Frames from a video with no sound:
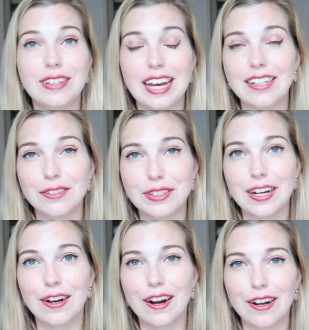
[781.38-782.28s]
the
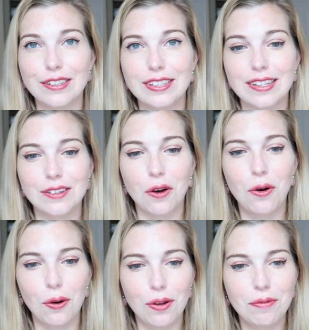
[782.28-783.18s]
esoteric arts as a
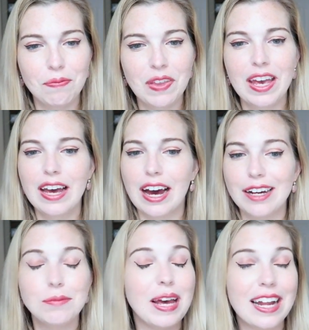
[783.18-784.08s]
whole.
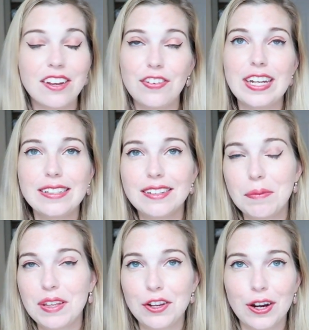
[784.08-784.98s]
And if it is
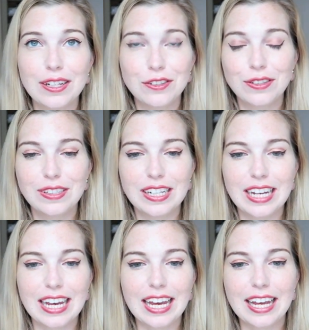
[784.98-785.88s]
something you're
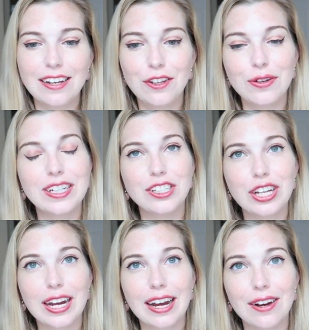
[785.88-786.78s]
interested in, you can
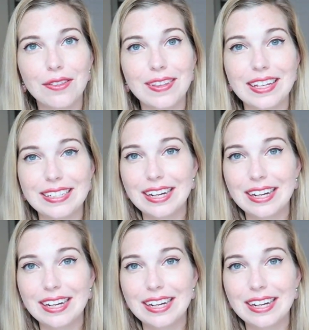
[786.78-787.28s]
check out the